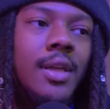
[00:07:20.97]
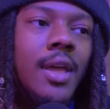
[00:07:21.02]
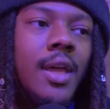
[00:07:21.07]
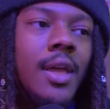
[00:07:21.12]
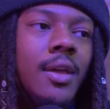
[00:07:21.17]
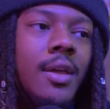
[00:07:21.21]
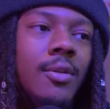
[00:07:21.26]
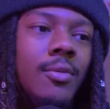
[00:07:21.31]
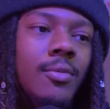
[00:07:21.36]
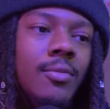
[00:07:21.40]

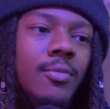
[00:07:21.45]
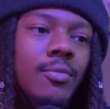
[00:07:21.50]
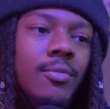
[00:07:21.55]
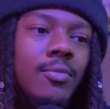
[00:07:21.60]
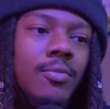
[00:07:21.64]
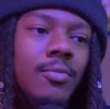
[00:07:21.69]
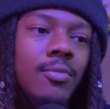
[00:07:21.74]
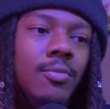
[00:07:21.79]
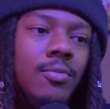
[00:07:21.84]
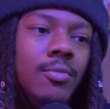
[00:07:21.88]

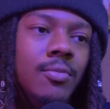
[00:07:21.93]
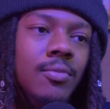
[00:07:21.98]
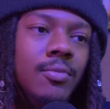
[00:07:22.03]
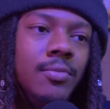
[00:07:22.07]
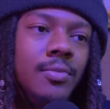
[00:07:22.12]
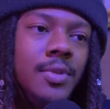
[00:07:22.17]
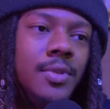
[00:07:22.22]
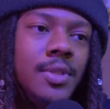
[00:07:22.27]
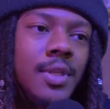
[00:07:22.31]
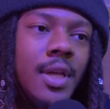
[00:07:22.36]
and
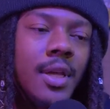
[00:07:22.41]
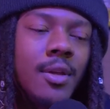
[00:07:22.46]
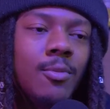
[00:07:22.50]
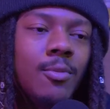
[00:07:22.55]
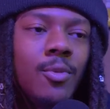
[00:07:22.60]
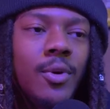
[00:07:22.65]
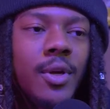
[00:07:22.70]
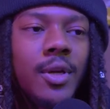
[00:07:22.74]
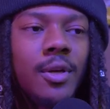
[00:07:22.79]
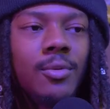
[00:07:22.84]

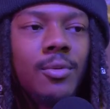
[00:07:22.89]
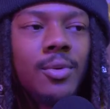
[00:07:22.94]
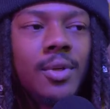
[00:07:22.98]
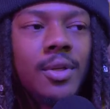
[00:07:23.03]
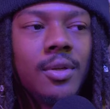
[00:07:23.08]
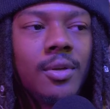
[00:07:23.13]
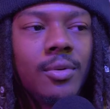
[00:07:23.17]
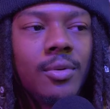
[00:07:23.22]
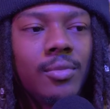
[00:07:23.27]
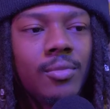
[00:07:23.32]
same way
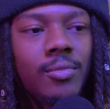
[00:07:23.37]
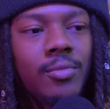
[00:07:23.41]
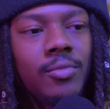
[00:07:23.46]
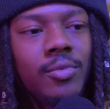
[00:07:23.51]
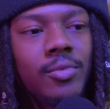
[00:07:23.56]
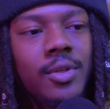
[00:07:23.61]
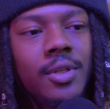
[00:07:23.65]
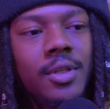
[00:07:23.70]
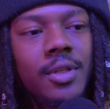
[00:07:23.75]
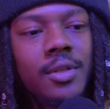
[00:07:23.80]
we don't
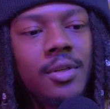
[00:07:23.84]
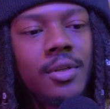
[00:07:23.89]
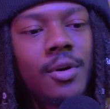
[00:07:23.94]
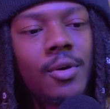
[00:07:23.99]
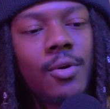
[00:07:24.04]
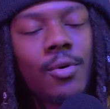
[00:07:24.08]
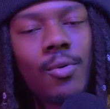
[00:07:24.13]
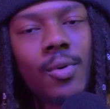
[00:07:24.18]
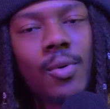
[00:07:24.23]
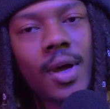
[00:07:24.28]
really
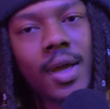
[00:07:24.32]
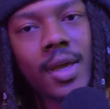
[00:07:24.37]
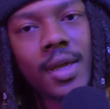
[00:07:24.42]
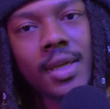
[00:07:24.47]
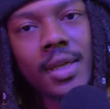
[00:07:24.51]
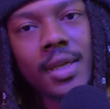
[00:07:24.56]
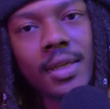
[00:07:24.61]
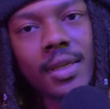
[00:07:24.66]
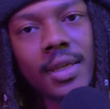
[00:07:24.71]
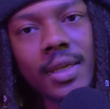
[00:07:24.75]
know
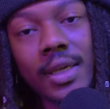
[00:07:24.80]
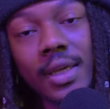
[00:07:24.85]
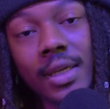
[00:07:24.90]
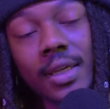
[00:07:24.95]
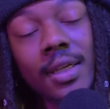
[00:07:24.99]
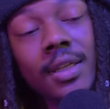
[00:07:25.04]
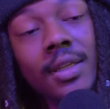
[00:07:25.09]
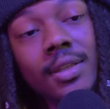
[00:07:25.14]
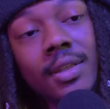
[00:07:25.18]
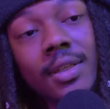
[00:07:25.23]
why
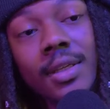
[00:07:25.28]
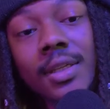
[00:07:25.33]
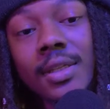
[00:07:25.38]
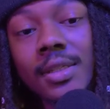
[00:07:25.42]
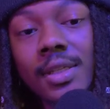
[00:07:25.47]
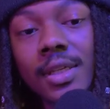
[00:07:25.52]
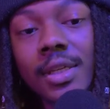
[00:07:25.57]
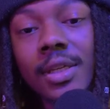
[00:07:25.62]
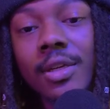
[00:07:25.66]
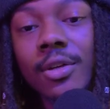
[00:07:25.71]

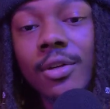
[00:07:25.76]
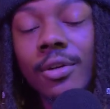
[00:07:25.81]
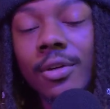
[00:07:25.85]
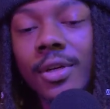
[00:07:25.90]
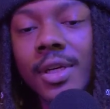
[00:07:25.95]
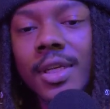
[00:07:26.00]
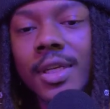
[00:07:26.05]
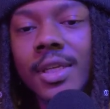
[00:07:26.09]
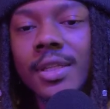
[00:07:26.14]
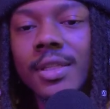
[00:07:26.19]
anything's here,
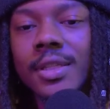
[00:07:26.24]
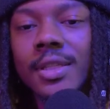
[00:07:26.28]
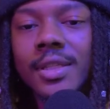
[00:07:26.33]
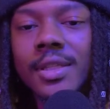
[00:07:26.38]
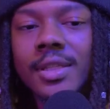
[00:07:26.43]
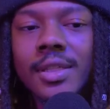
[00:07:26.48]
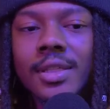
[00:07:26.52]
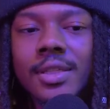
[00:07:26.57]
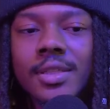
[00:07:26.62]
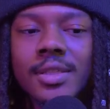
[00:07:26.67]

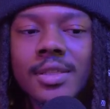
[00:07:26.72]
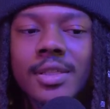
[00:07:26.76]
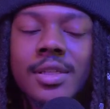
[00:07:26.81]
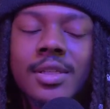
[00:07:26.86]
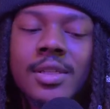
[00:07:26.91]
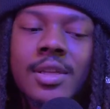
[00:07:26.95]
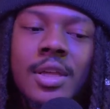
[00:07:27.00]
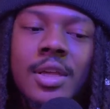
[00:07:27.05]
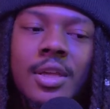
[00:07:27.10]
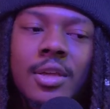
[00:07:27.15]
anything
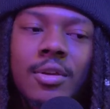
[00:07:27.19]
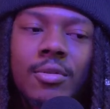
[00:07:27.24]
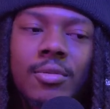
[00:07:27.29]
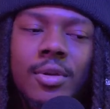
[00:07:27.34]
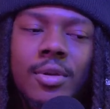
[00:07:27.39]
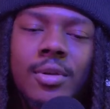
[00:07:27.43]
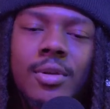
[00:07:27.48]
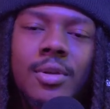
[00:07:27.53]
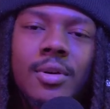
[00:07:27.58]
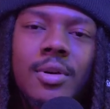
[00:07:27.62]
exists.
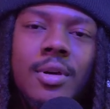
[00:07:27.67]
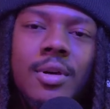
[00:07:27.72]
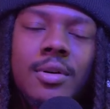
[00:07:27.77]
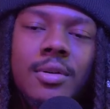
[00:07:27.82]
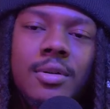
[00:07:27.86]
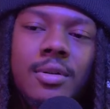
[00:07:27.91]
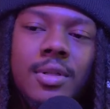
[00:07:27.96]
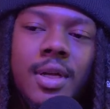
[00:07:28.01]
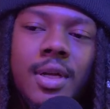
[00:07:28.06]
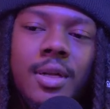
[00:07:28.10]
We don't know a
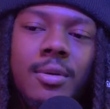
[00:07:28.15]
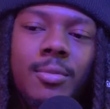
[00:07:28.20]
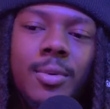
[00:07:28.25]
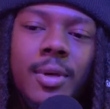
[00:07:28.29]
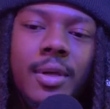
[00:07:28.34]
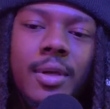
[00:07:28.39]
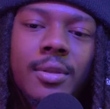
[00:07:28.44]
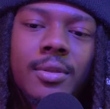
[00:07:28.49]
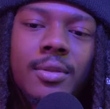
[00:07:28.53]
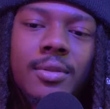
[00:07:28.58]
whole lot
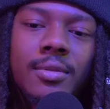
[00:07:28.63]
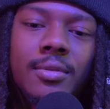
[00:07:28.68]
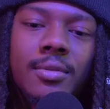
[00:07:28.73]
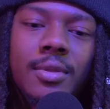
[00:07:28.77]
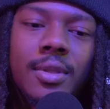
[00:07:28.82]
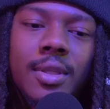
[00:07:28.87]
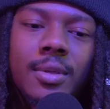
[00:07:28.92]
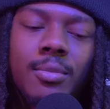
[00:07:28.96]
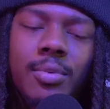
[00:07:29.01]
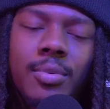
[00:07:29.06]
about
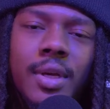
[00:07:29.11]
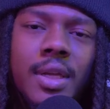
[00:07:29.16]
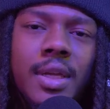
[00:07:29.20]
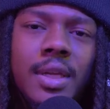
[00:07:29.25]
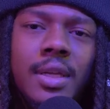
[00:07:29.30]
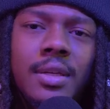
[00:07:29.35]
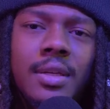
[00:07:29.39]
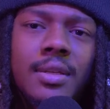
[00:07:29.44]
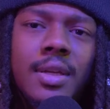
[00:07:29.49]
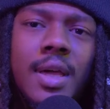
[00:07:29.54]
the
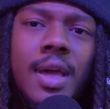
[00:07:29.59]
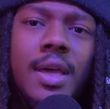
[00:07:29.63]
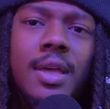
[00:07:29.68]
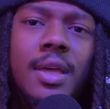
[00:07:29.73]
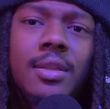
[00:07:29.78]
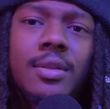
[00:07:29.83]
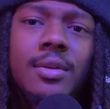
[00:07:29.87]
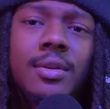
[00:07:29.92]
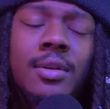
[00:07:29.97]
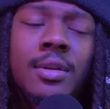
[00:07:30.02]
brain
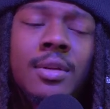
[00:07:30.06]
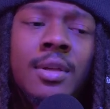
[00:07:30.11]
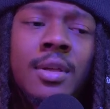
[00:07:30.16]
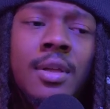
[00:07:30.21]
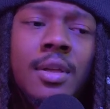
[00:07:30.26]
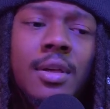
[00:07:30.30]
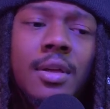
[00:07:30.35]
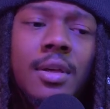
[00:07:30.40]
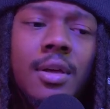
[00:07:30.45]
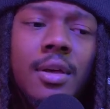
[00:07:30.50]
either.
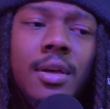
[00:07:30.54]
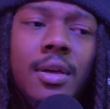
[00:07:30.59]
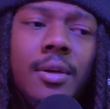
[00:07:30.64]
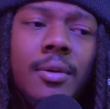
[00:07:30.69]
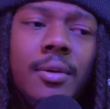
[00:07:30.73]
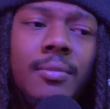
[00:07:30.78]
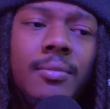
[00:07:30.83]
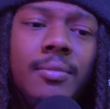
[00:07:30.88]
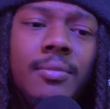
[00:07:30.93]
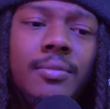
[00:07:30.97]

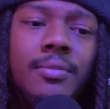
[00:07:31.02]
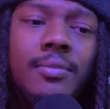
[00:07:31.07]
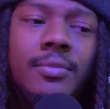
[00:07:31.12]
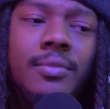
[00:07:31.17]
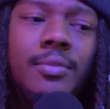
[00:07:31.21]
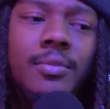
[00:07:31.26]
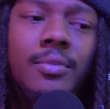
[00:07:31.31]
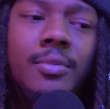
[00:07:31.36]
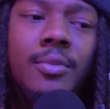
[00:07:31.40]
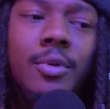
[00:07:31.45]

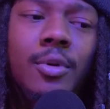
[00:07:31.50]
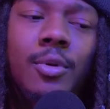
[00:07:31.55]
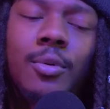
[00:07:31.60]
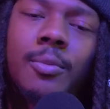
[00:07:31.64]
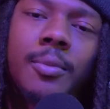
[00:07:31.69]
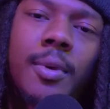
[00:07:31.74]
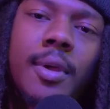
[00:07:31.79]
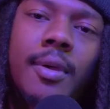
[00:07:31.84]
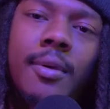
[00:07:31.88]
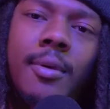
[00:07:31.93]
Or
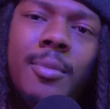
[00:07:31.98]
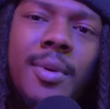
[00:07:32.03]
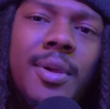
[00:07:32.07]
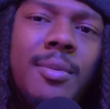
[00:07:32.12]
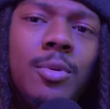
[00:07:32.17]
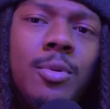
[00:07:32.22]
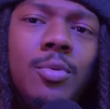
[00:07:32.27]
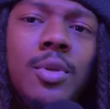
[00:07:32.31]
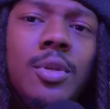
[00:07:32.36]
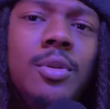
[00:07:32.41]

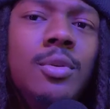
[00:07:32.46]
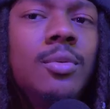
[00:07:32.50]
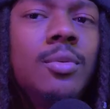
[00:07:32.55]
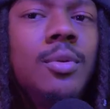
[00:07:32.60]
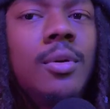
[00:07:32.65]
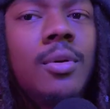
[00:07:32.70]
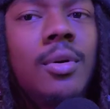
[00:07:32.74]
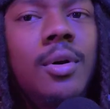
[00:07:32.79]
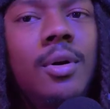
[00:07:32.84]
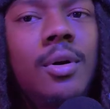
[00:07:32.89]
maybe we do
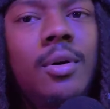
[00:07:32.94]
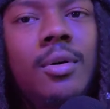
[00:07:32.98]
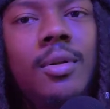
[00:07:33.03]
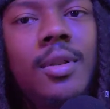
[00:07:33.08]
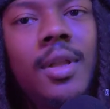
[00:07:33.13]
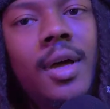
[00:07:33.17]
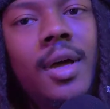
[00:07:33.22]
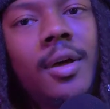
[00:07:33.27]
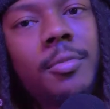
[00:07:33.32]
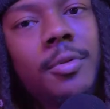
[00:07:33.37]
know a whole
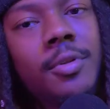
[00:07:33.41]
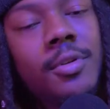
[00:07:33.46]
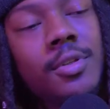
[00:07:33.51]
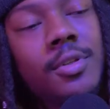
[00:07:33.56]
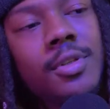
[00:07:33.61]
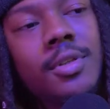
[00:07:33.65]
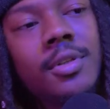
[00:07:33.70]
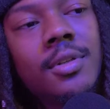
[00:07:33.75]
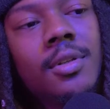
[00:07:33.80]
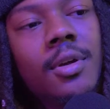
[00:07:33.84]
lot, but
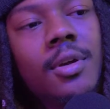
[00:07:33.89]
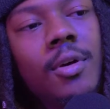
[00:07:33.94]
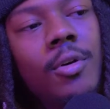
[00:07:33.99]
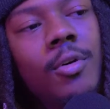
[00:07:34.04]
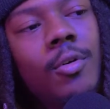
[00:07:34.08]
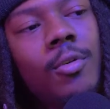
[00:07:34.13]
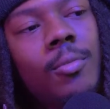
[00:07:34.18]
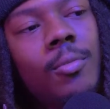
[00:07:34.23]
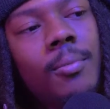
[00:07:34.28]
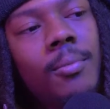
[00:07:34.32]
there's still a
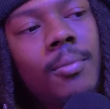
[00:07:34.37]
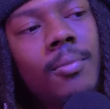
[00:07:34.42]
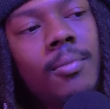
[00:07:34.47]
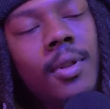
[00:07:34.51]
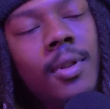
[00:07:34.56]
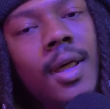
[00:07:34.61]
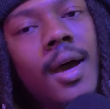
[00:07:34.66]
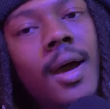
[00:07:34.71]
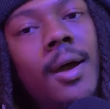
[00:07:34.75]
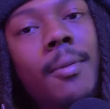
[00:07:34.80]
whole
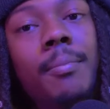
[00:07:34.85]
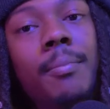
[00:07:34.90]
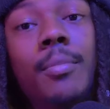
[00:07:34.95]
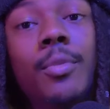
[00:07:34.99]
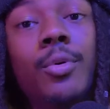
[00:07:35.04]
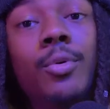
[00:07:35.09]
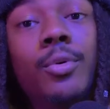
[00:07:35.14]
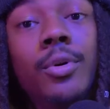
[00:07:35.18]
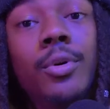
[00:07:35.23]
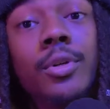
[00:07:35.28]
lot
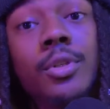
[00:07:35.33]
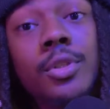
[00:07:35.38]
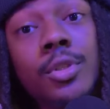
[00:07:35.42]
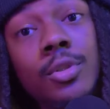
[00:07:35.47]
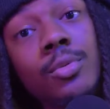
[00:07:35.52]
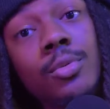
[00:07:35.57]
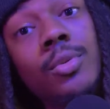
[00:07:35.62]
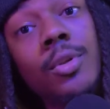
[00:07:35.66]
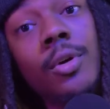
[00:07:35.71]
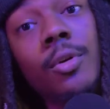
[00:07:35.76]
more
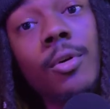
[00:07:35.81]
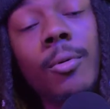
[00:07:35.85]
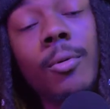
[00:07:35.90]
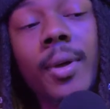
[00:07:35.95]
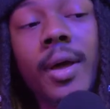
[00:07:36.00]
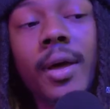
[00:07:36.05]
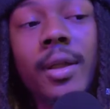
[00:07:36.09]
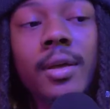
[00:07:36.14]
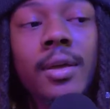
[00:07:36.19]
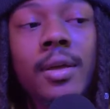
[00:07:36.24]
to know
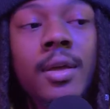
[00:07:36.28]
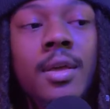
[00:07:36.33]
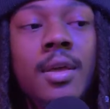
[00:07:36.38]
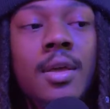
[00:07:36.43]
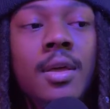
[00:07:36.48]
about it.